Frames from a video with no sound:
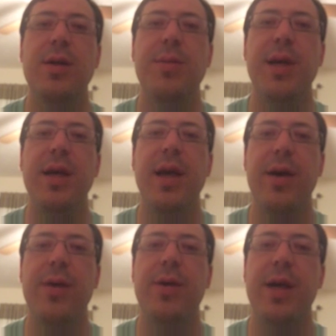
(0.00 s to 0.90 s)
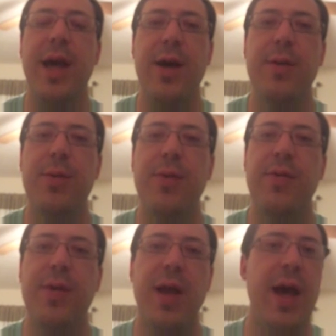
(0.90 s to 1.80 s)
to be held accountable
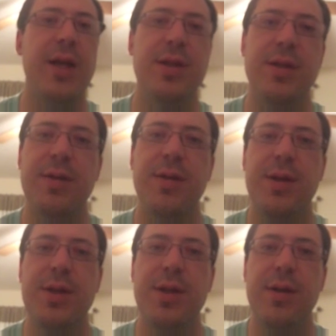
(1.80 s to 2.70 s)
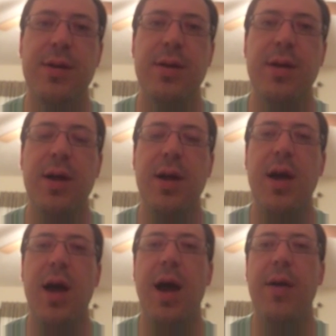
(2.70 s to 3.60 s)
for the actions of their children.
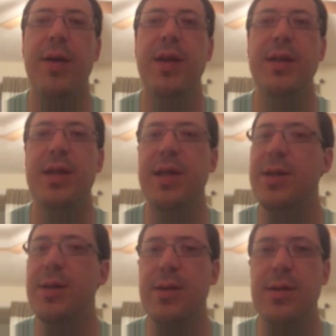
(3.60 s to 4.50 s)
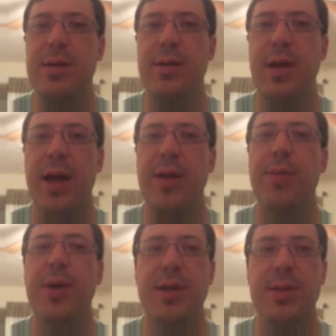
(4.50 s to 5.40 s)
I mean, these teachers and the
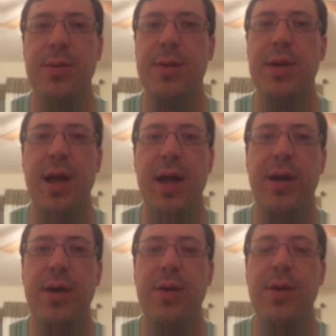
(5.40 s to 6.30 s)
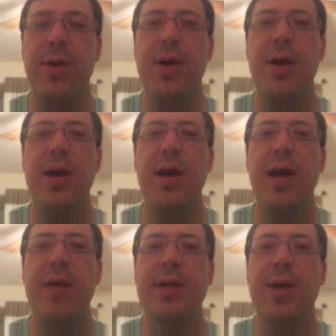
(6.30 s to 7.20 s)
principal that I know
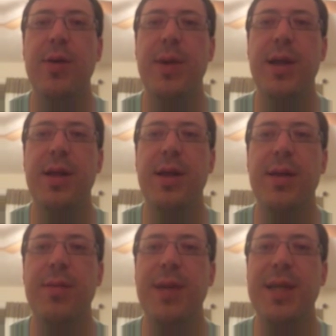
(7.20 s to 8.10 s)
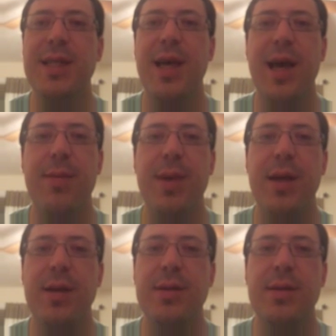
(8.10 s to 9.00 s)
have told me that PTA
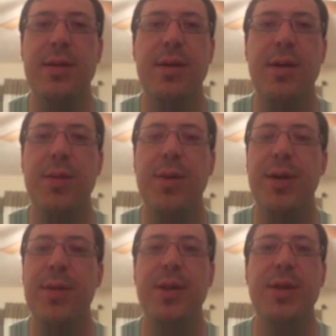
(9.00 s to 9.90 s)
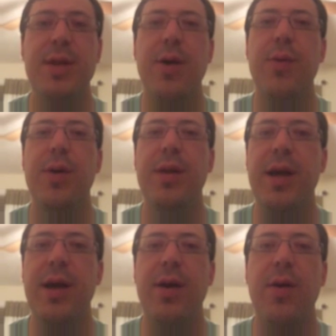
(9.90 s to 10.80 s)
meetings are pretty much no one
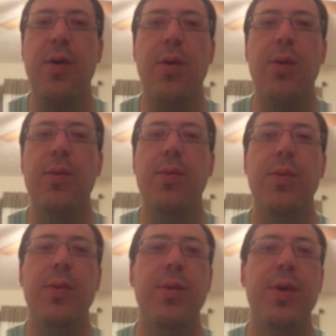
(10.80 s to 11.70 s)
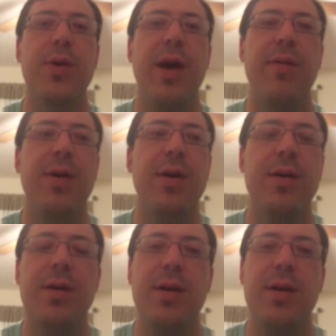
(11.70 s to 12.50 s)
there, or when you have a